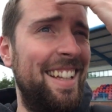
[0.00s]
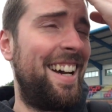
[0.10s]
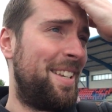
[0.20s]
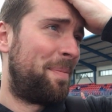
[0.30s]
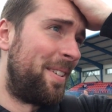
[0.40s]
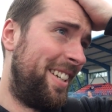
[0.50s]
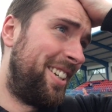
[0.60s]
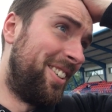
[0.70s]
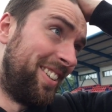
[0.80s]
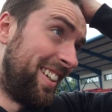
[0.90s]
That is pretty
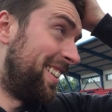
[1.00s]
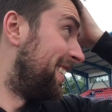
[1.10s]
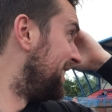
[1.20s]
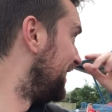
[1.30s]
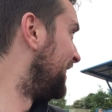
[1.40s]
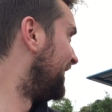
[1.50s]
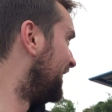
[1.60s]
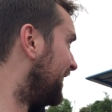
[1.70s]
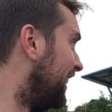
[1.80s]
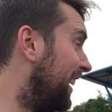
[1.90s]
cool.
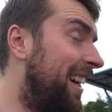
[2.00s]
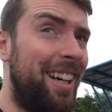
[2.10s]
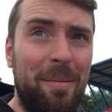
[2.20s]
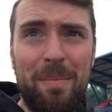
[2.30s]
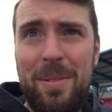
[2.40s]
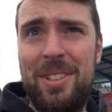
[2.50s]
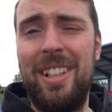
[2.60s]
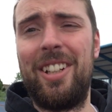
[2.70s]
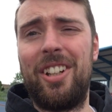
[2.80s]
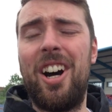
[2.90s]

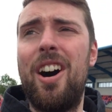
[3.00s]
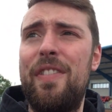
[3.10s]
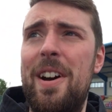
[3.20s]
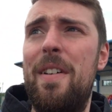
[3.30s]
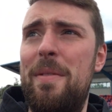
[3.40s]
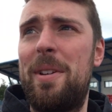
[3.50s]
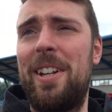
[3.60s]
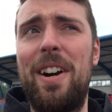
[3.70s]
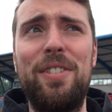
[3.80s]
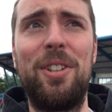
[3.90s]
Still a good half an hour from
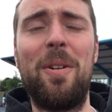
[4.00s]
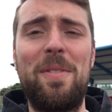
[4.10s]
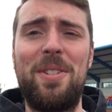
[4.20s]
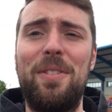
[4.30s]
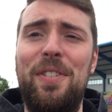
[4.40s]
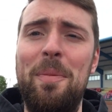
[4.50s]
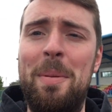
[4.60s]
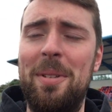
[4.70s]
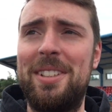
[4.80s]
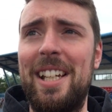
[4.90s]
kickoff, so hopefully there's a few
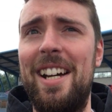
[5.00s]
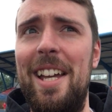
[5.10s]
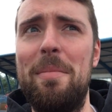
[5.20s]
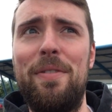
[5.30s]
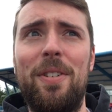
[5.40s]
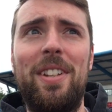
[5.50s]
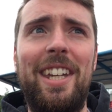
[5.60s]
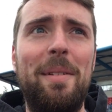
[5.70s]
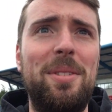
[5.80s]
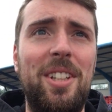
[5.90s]
people sat in it before
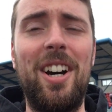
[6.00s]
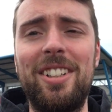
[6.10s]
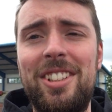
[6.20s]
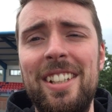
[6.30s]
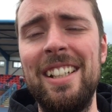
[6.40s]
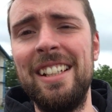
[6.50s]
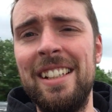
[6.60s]
the game starts.